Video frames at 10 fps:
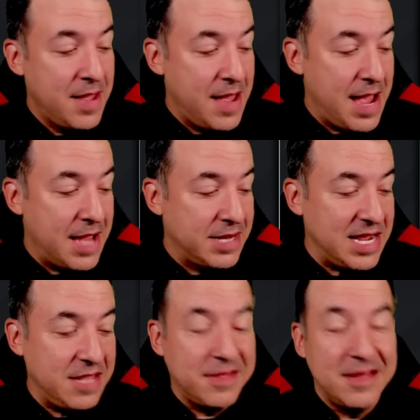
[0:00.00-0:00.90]
And
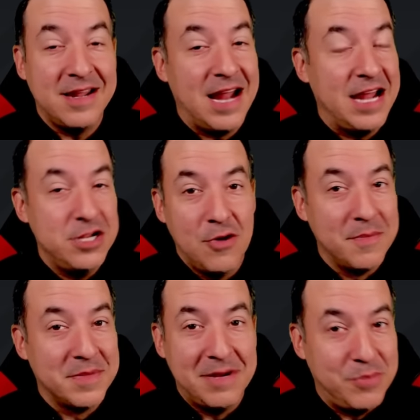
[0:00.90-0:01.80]
Ethan, and I know I'm
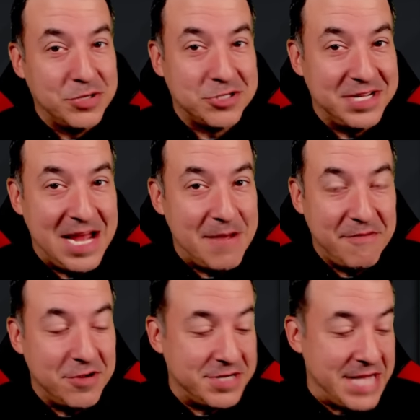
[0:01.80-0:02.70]
going to butcher the name of
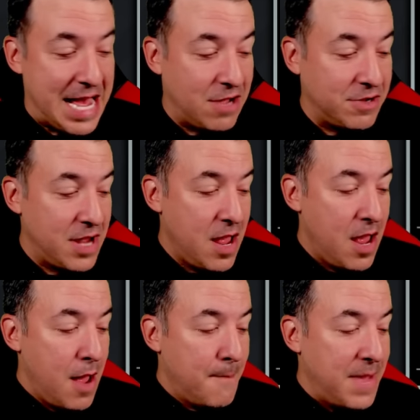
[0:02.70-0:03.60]
your town,
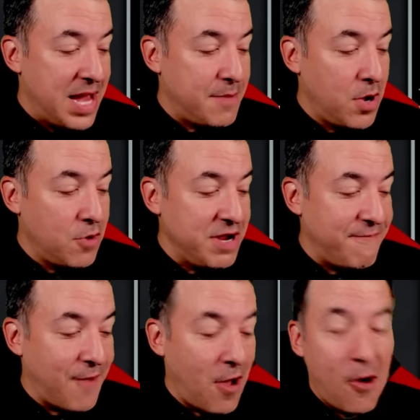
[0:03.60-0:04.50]
Menomonee
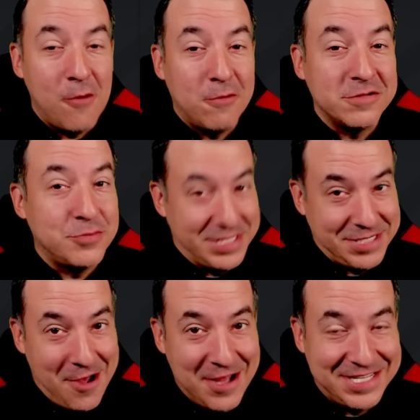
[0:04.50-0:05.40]
Falls,
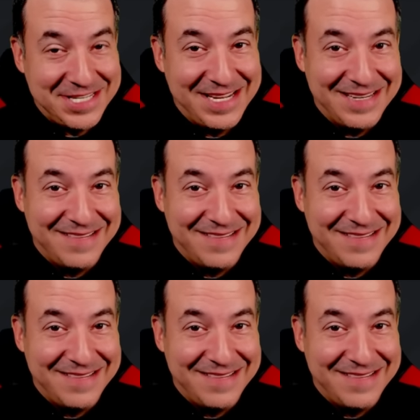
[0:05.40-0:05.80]
Wisconsin.